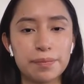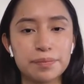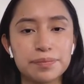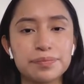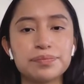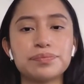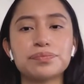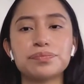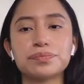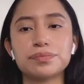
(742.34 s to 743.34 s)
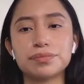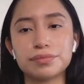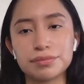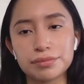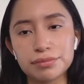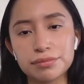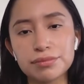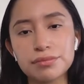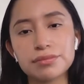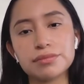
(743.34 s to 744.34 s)

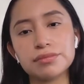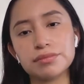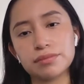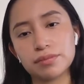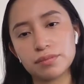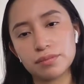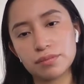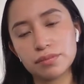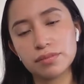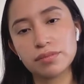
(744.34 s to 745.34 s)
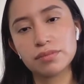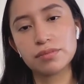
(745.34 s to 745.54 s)
[no speech]